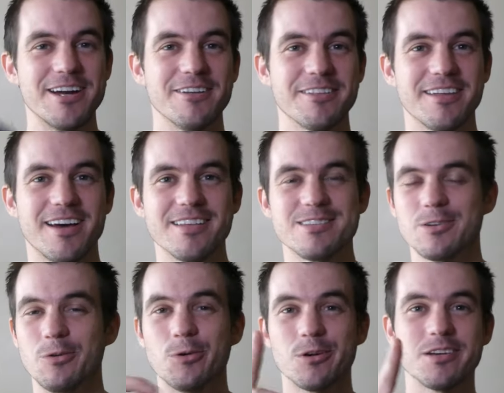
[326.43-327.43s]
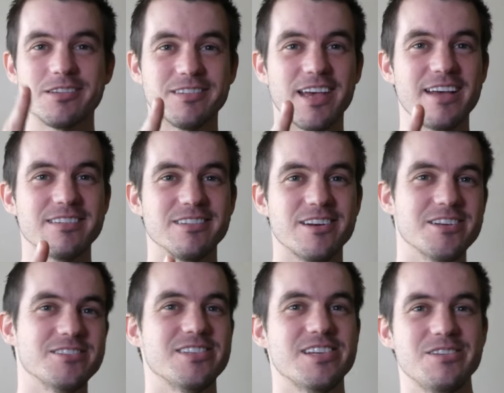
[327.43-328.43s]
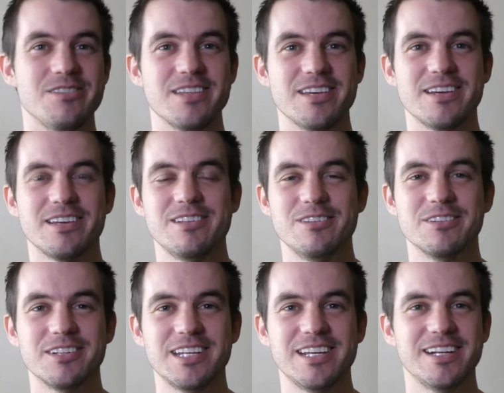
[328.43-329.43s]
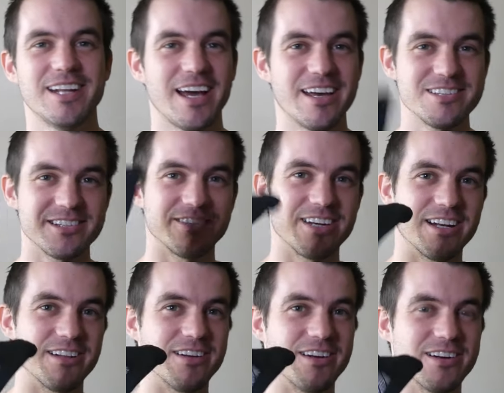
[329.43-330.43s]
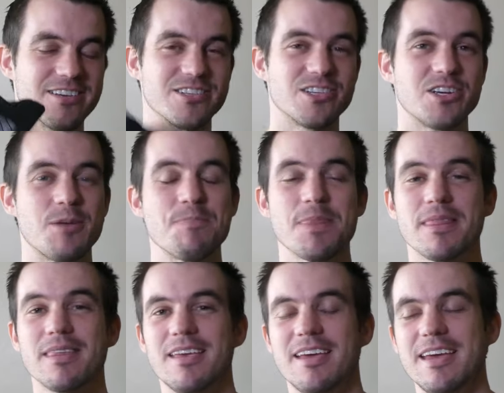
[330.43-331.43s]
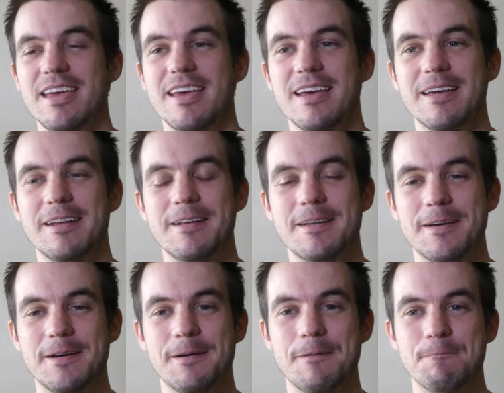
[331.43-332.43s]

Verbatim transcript: final thoughts, order a size larger than you think you'll need. I should have got a large. And